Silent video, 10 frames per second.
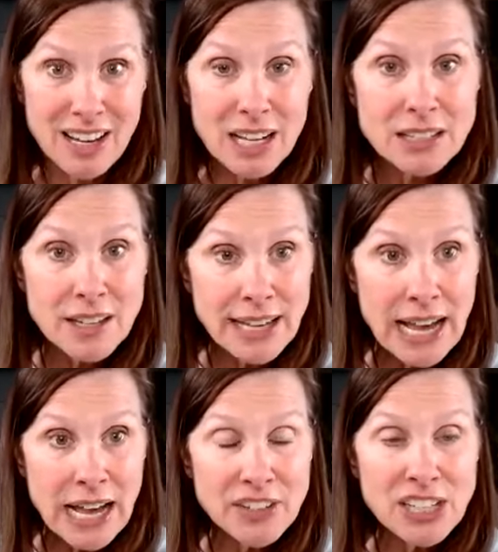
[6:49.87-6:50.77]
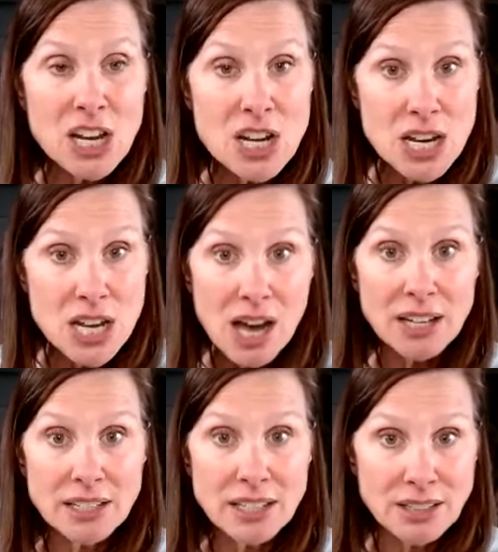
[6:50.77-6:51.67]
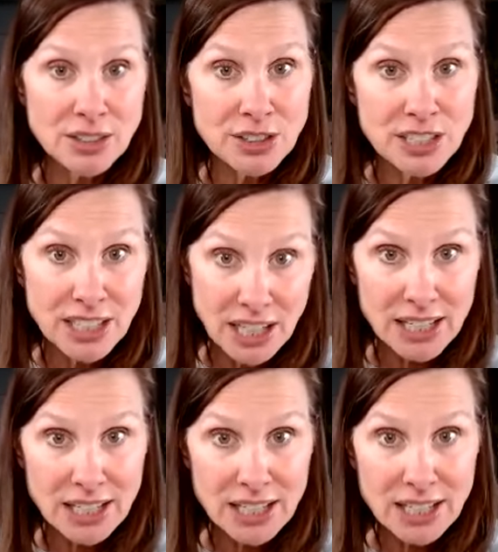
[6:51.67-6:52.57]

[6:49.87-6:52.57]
It's like having a knot in your gut.